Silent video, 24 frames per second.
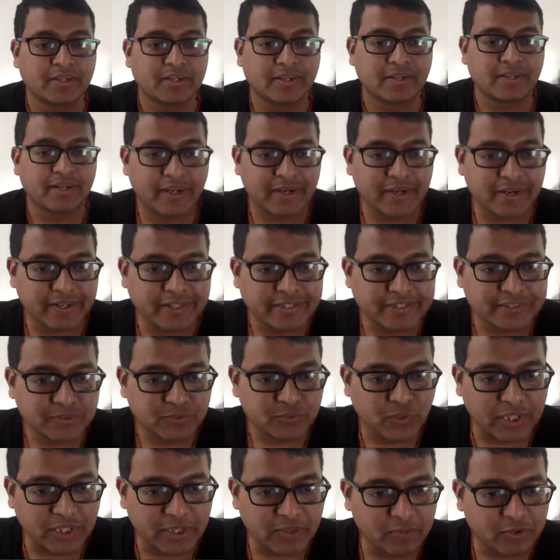Hey guys,
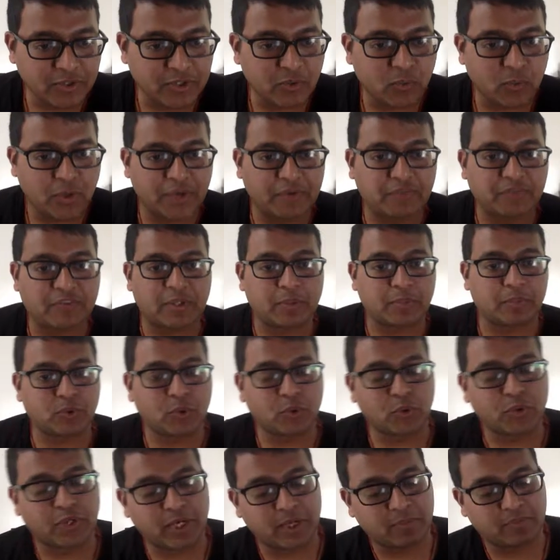welcome to the Wave
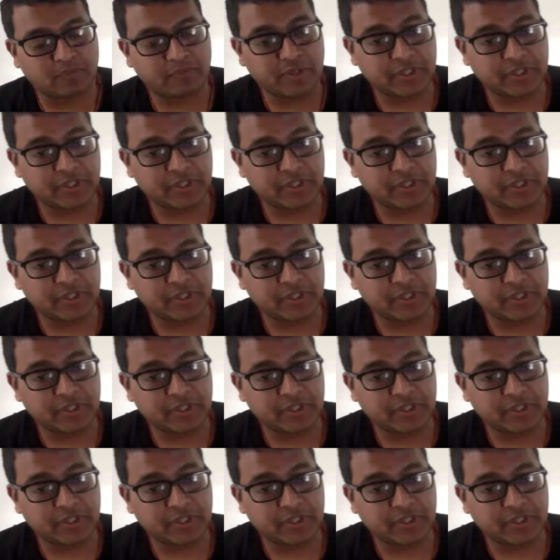Crypto Club.